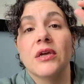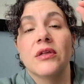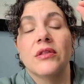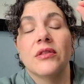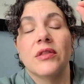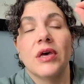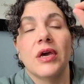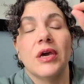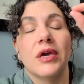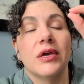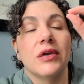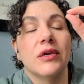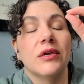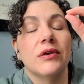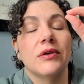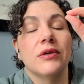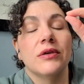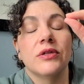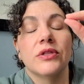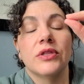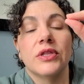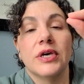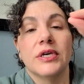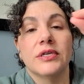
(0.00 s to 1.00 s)
like
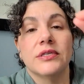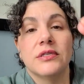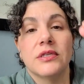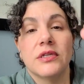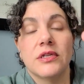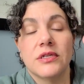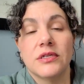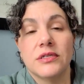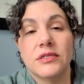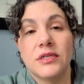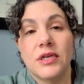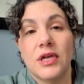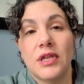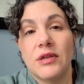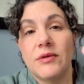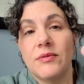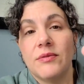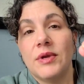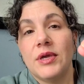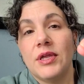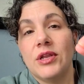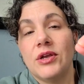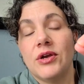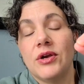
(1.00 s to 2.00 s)
less than a
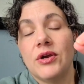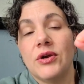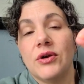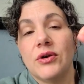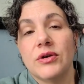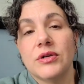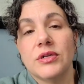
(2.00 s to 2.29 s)
centimeter